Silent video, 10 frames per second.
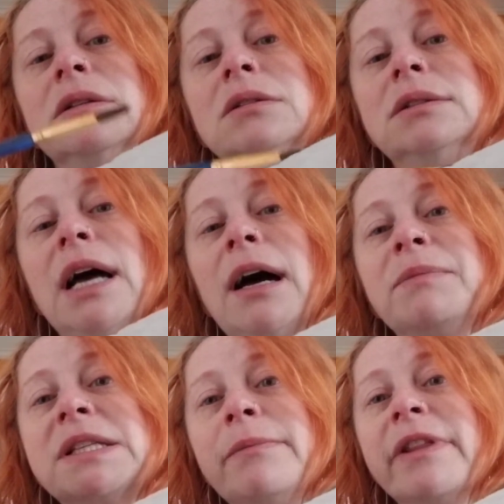dab
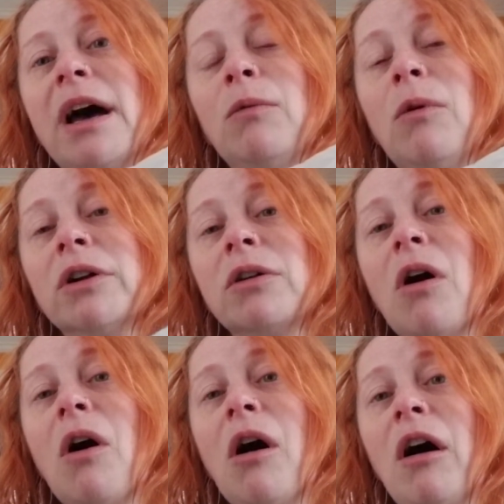some of that water
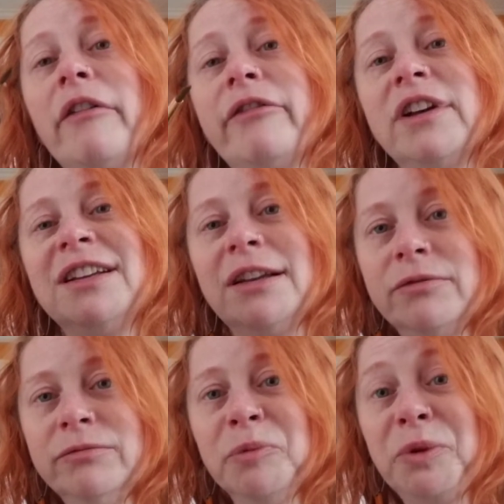off,
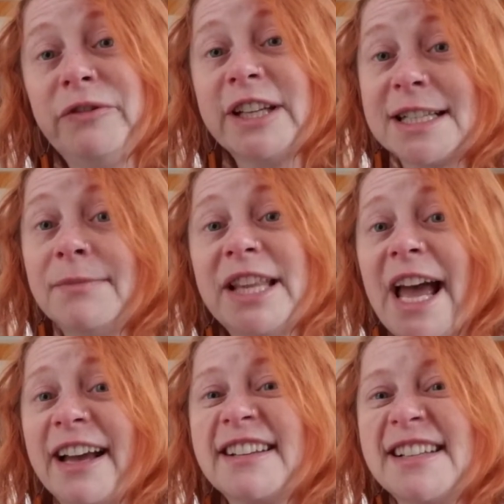removing some of the
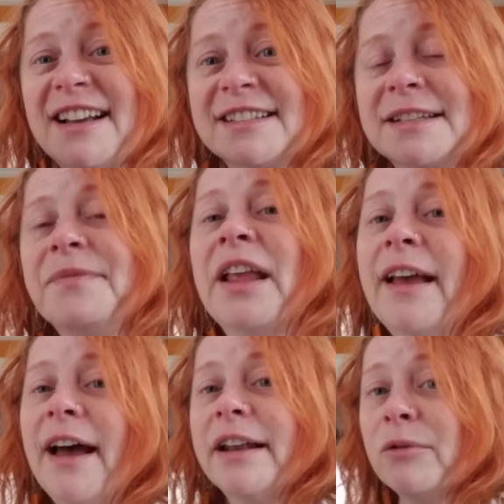excess,
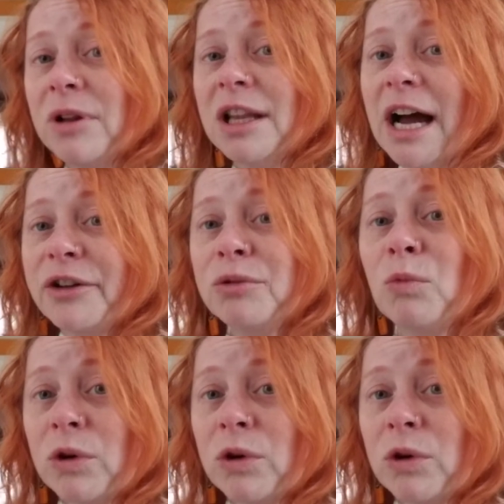and it will allow you more